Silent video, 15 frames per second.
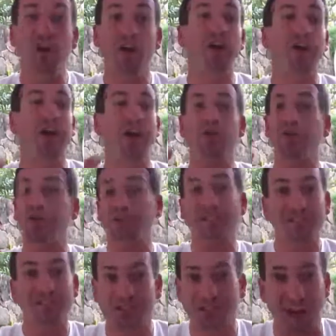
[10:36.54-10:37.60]
Okay, of course I
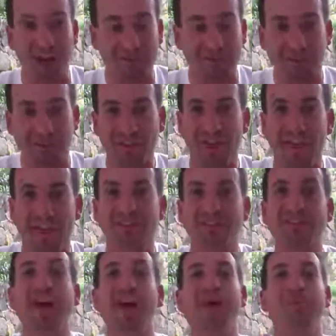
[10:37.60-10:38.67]
do a lot of other
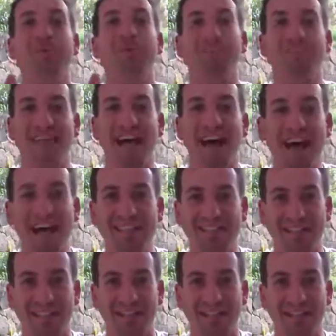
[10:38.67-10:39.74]
things
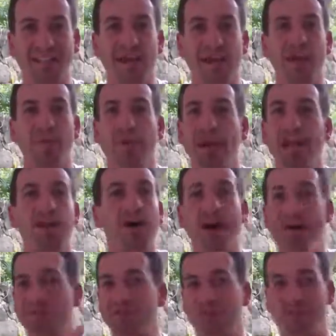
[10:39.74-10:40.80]
besides this, but I don't
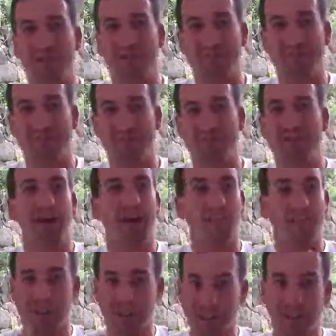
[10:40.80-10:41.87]
have to wake up at
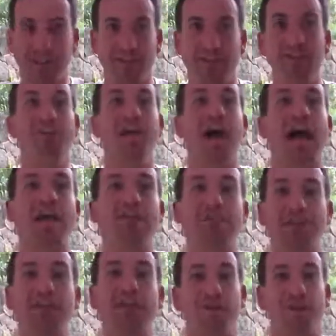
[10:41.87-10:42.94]
a particular time
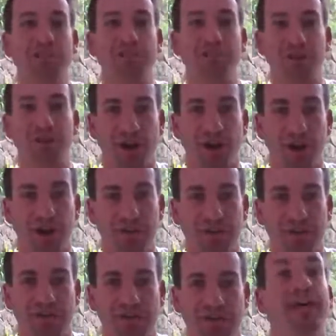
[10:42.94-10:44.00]
and go into an
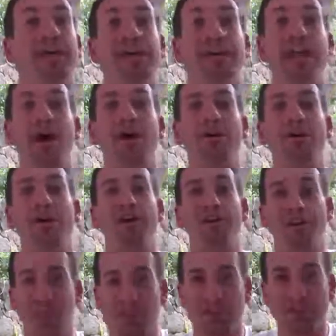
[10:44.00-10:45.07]
office. Now,
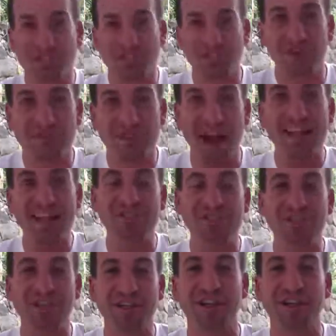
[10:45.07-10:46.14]
the person who invited
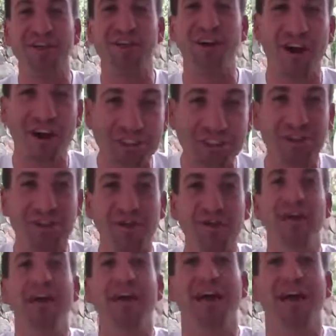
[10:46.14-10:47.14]
you here also